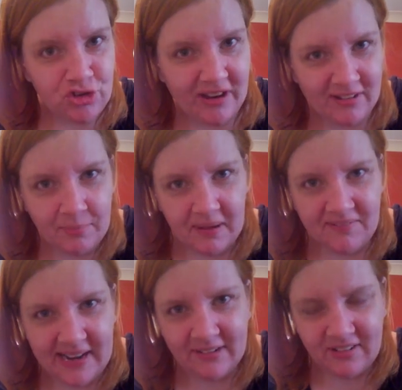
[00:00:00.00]
dress, but
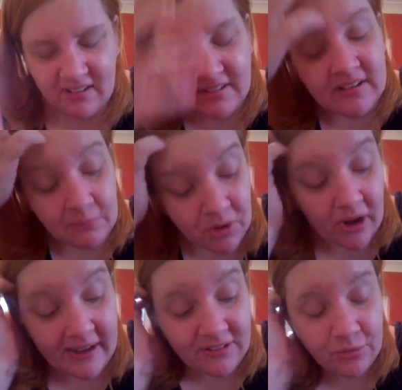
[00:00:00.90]
I've now decided I'm not
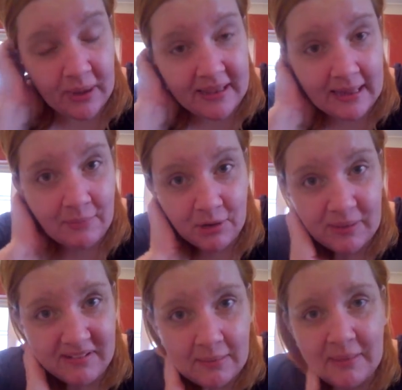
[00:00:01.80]
going to wear that. I'm going to
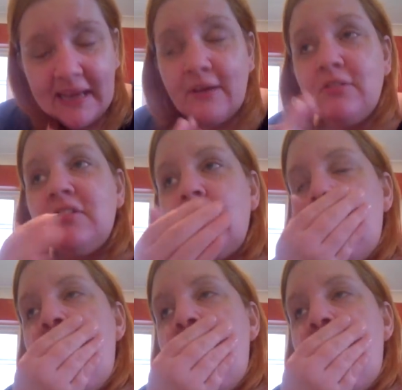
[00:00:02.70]
wear something else.